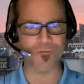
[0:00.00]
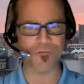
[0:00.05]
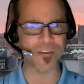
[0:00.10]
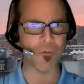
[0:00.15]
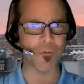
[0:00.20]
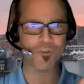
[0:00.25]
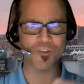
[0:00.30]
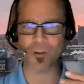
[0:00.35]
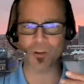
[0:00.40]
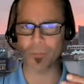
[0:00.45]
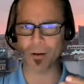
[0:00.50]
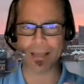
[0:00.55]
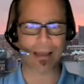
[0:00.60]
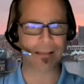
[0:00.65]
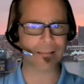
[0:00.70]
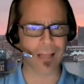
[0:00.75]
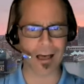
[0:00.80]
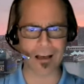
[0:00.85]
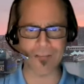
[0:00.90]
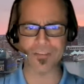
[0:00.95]
if he were somebody
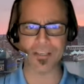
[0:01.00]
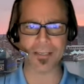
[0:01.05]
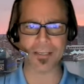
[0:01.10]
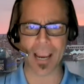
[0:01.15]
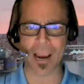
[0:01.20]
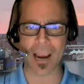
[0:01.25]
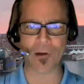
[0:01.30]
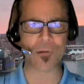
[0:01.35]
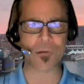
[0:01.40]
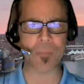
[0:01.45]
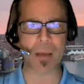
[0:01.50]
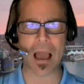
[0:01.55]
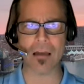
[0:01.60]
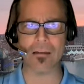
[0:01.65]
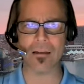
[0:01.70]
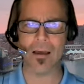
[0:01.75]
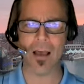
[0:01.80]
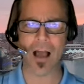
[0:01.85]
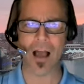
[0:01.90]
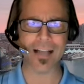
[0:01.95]
I loved and cared about, yeah.